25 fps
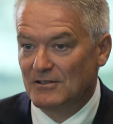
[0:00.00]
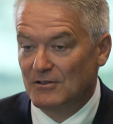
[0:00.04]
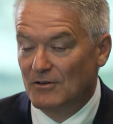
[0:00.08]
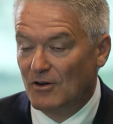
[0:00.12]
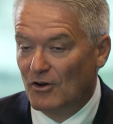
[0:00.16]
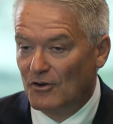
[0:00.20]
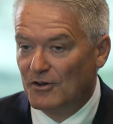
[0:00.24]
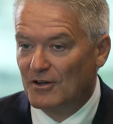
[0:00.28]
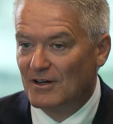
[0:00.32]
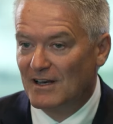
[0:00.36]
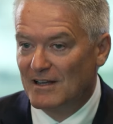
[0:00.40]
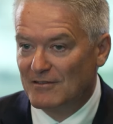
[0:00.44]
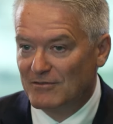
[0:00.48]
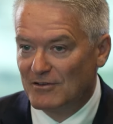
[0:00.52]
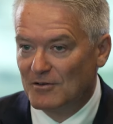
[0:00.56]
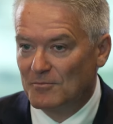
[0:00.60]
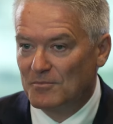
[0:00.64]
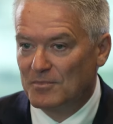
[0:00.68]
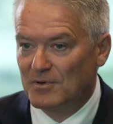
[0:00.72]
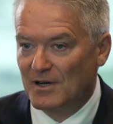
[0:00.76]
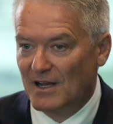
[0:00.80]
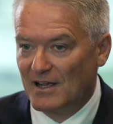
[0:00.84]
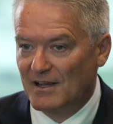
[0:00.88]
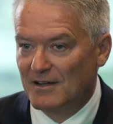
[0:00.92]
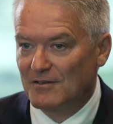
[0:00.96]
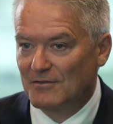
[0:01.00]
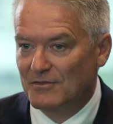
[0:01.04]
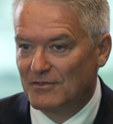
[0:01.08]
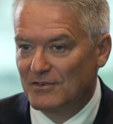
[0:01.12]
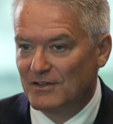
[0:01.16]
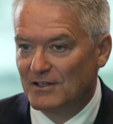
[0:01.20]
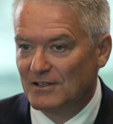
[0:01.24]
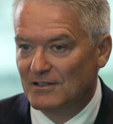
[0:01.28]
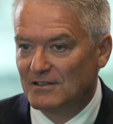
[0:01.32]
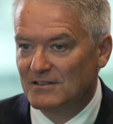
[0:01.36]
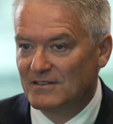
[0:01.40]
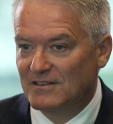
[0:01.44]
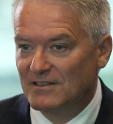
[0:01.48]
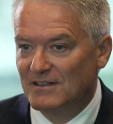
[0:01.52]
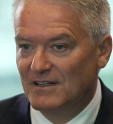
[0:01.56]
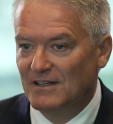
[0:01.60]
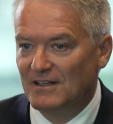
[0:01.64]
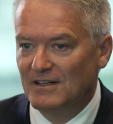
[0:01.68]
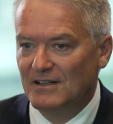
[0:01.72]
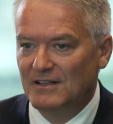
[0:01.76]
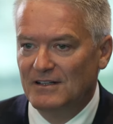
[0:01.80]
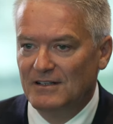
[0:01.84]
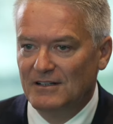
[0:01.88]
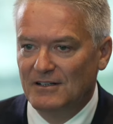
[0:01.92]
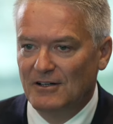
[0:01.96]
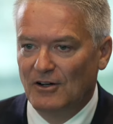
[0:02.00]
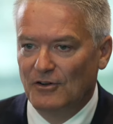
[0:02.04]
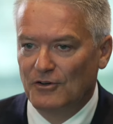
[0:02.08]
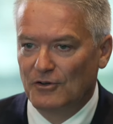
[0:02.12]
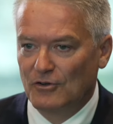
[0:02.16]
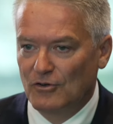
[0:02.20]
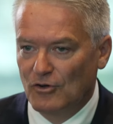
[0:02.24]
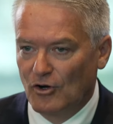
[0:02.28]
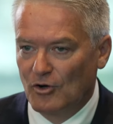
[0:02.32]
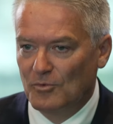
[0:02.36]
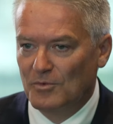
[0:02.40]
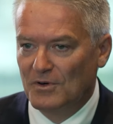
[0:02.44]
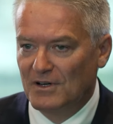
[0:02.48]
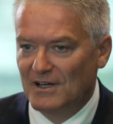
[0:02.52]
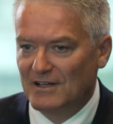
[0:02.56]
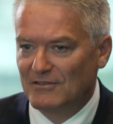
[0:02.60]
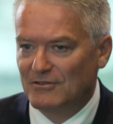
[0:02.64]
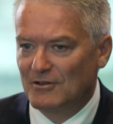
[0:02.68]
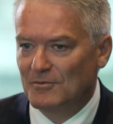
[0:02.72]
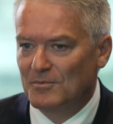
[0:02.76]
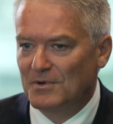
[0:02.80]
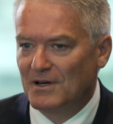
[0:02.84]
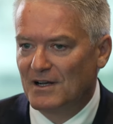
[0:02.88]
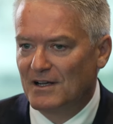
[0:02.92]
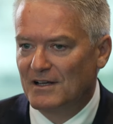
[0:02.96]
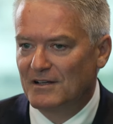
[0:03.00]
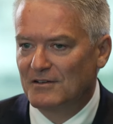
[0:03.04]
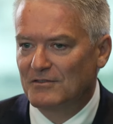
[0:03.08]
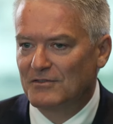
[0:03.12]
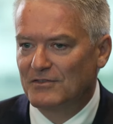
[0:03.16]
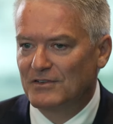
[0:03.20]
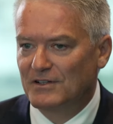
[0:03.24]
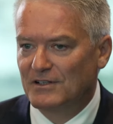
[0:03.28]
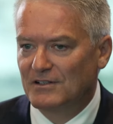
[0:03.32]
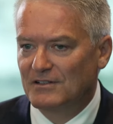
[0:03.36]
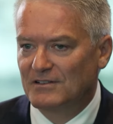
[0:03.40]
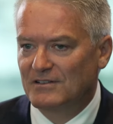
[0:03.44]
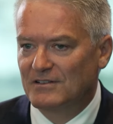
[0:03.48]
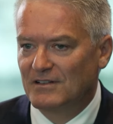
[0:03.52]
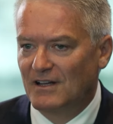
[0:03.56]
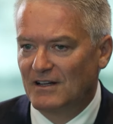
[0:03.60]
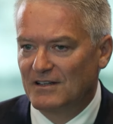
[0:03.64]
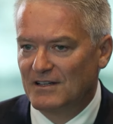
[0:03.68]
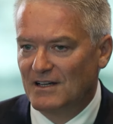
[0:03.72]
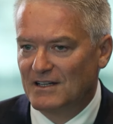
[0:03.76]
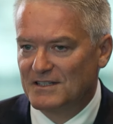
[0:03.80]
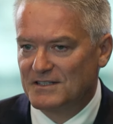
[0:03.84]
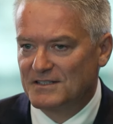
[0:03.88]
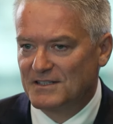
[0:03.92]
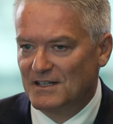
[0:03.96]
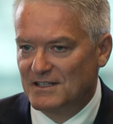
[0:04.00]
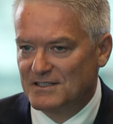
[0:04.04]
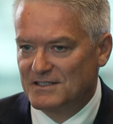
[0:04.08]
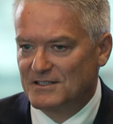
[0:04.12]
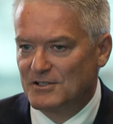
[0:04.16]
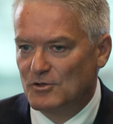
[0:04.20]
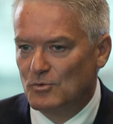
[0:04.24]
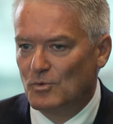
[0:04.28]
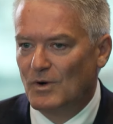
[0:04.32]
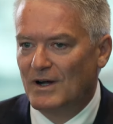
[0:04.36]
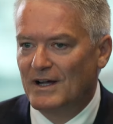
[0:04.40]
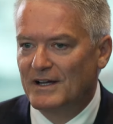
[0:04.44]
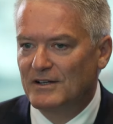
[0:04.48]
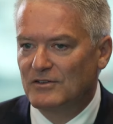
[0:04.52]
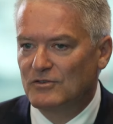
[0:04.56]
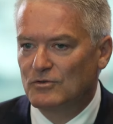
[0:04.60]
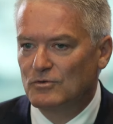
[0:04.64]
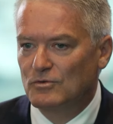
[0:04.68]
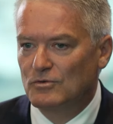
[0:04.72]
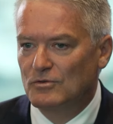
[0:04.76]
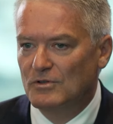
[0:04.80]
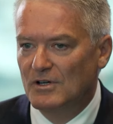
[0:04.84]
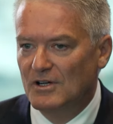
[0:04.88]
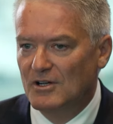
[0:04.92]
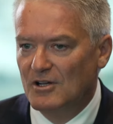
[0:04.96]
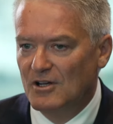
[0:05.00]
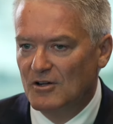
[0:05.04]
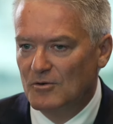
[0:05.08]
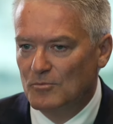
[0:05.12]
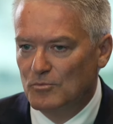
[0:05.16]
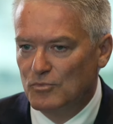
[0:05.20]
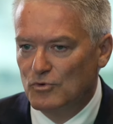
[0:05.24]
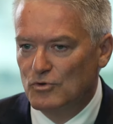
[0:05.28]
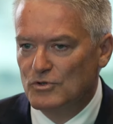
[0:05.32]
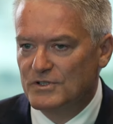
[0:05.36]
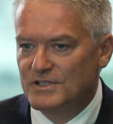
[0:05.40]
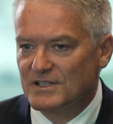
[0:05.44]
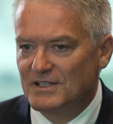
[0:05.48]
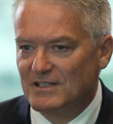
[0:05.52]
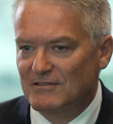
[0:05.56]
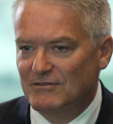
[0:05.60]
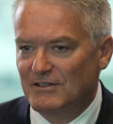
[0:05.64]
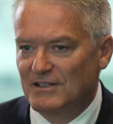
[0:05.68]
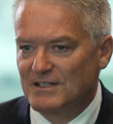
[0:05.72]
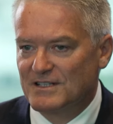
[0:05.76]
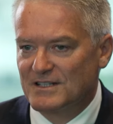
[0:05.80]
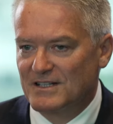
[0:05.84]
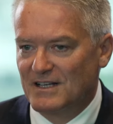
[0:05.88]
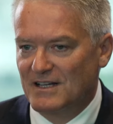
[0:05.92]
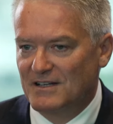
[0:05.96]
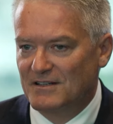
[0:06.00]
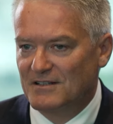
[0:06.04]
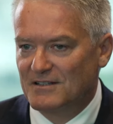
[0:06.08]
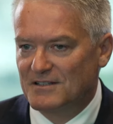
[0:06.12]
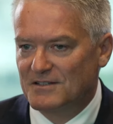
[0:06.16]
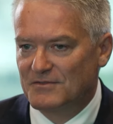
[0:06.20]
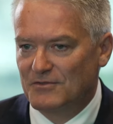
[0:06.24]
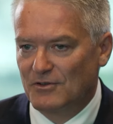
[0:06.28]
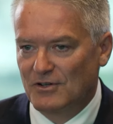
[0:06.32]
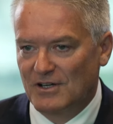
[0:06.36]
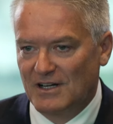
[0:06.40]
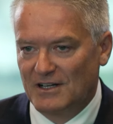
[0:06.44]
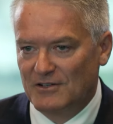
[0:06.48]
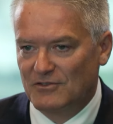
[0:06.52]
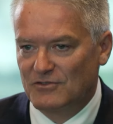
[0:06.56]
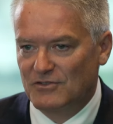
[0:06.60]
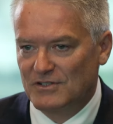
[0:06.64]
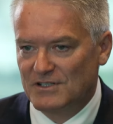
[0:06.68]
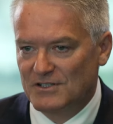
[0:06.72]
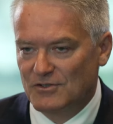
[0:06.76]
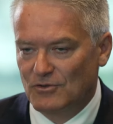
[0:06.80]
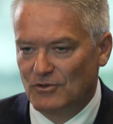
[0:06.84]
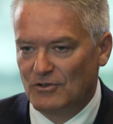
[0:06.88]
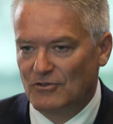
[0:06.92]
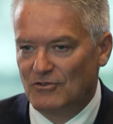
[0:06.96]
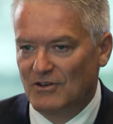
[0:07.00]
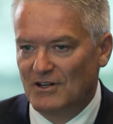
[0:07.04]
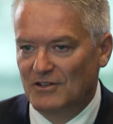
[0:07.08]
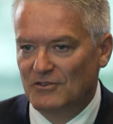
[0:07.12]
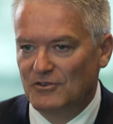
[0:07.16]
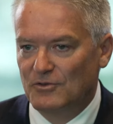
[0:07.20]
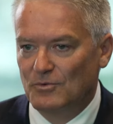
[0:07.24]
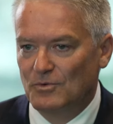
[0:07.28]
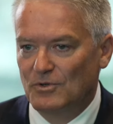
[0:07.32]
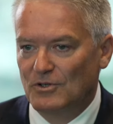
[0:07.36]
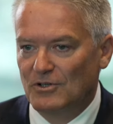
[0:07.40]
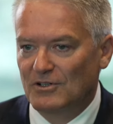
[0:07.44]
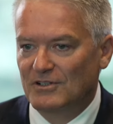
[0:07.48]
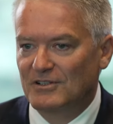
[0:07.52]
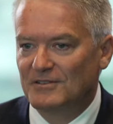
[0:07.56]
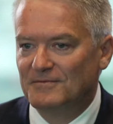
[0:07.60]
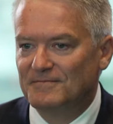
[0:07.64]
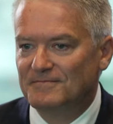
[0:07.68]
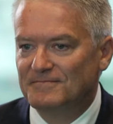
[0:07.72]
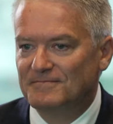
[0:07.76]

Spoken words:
on a level playing field, on a global level playing field, as the way to boost living standards for countries all around the world.